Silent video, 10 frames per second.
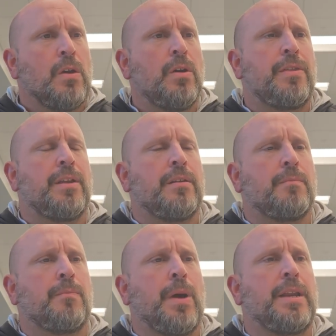Well, I
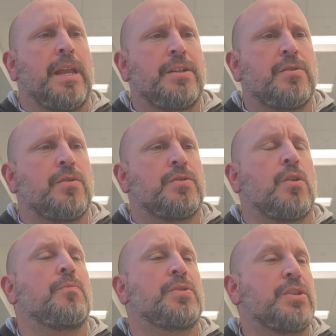think by nature, there are
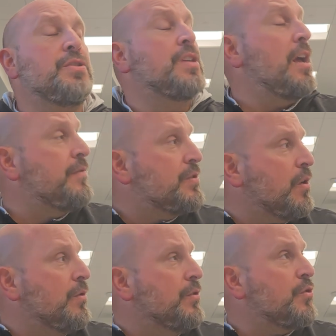certain positions have
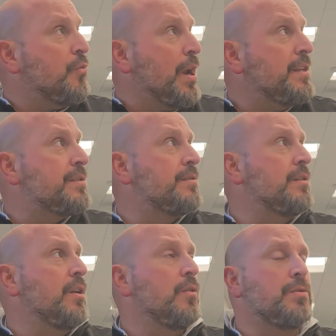certain traits,
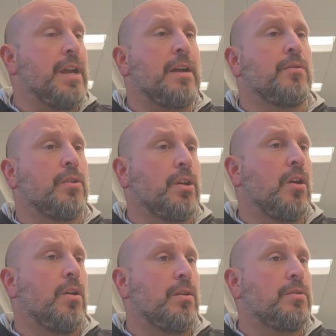you know, tackle to
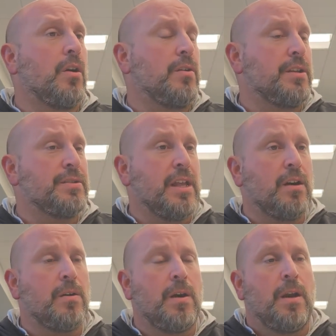guard, guard to
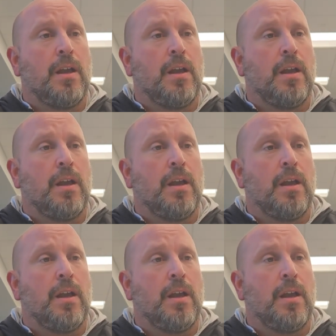center.